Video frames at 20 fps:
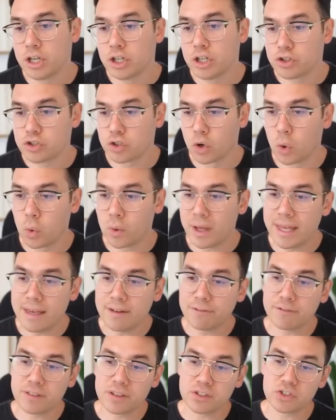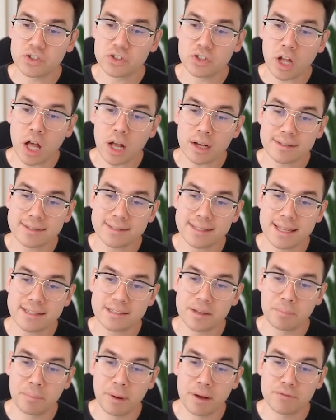So if the stock
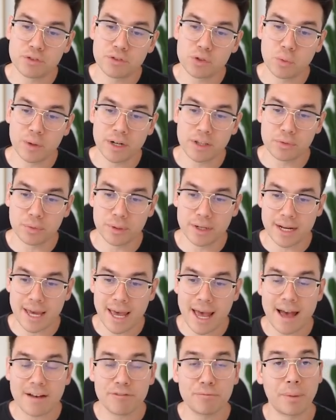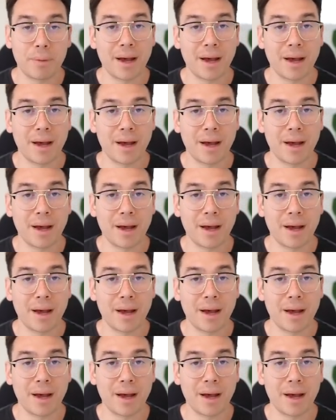stays above 23.5